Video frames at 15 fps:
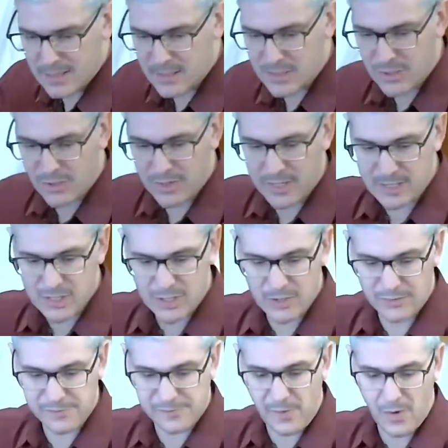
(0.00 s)
turning to
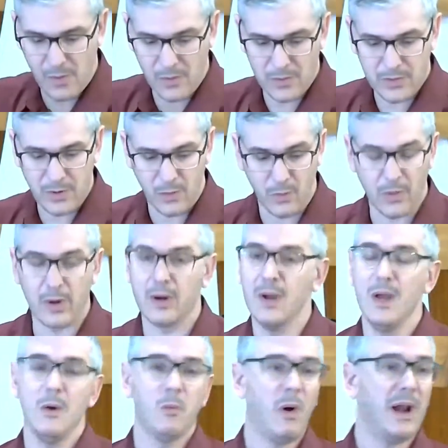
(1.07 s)
your phone, or
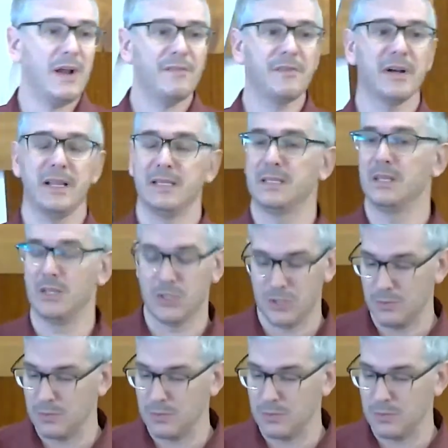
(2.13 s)
whatever it is that you